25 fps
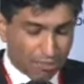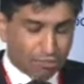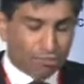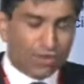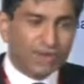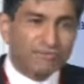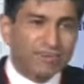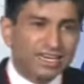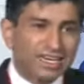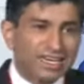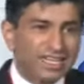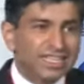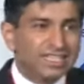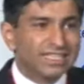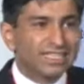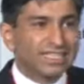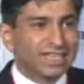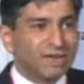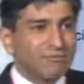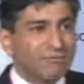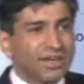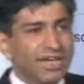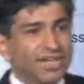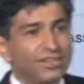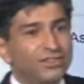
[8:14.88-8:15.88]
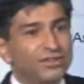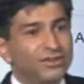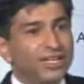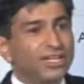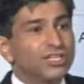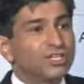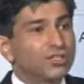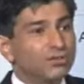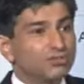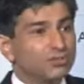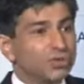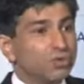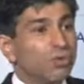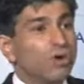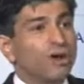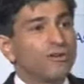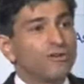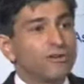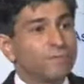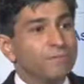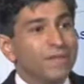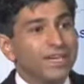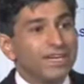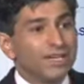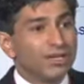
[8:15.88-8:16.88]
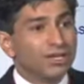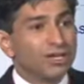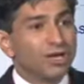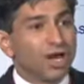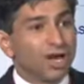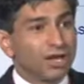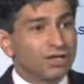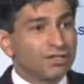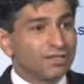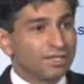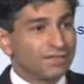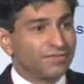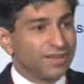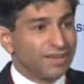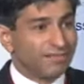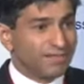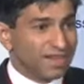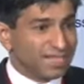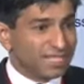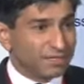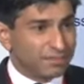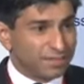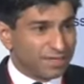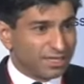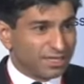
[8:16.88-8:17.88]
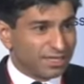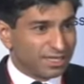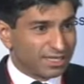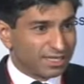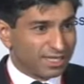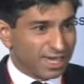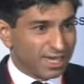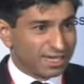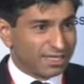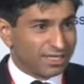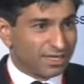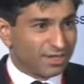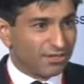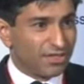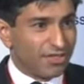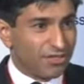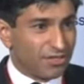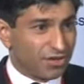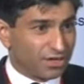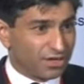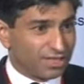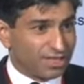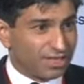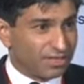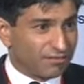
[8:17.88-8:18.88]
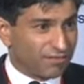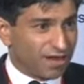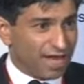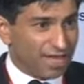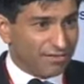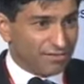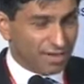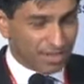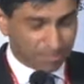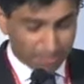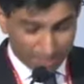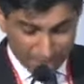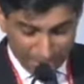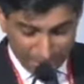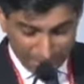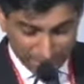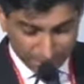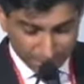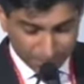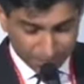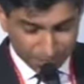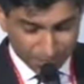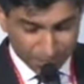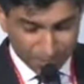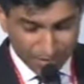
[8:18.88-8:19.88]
we will need somewhere in the range of $200 billion of investment in the sector in the 13th five-year plan.